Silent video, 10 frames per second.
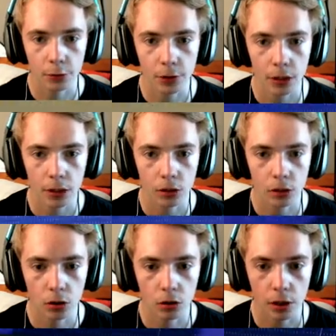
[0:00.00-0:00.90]
where do I need to
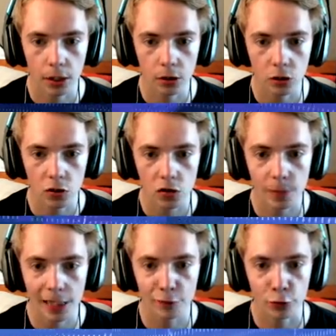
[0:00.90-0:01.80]
go? Okay, just
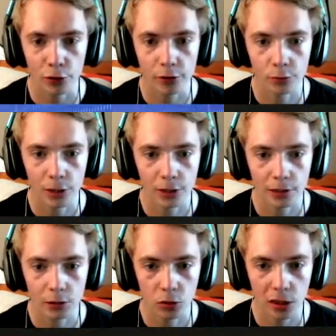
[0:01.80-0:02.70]
back and forth. Real
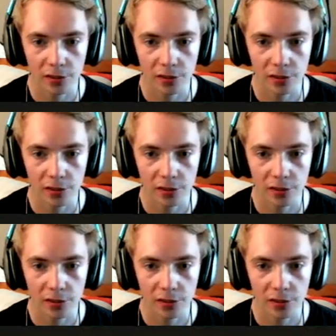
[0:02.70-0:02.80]
real